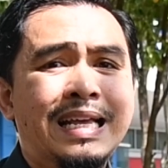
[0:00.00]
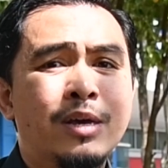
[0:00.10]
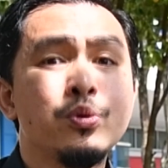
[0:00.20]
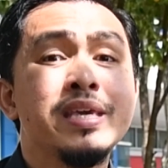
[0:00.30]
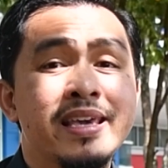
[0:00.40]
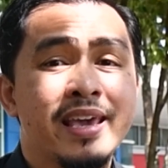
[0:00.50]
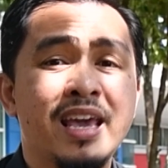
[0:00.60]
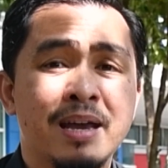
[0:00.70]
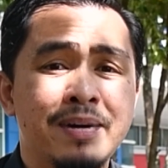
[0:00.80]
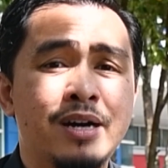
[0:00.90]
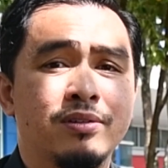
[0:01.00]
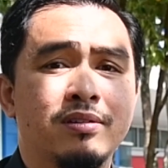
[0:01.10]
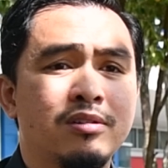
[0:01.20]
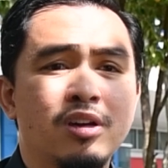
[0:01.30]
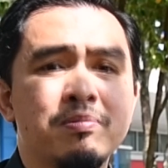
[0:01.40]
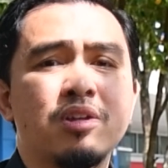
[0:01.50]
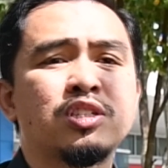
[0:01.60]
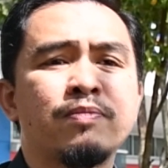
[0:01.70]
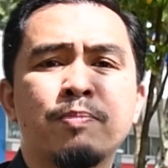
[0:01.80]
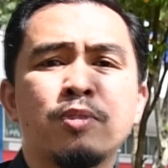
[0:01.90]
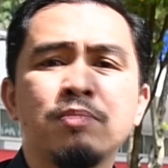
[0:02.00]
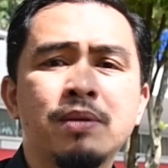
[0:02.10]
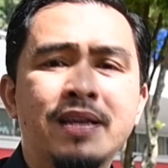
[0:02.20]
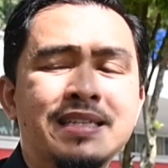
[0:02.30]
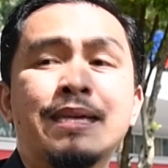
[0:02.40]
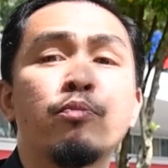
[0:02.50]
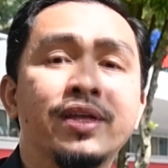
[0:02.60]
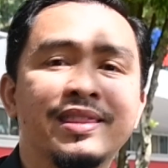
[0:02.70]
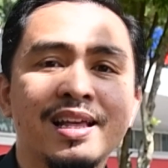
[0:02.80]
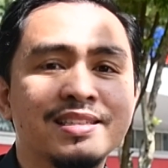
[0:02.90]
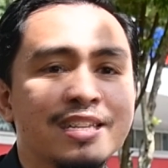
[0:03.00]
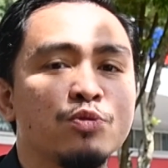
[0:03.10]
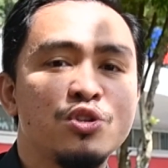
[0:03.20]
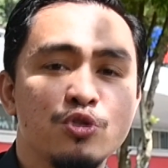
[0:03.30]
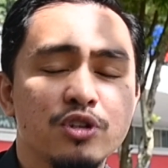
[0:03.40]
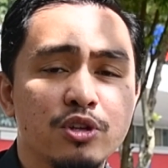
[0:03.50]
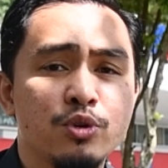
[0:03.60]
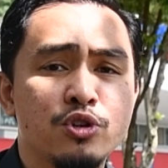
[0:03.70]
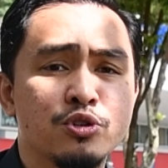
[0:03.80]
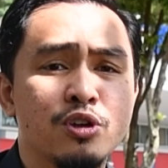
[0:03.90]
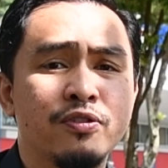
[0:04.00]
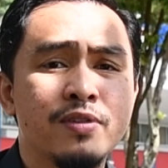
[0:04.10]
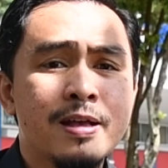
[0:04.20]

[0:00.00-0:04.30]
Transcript: we care about, not because of the problem that someone tells us we should solve.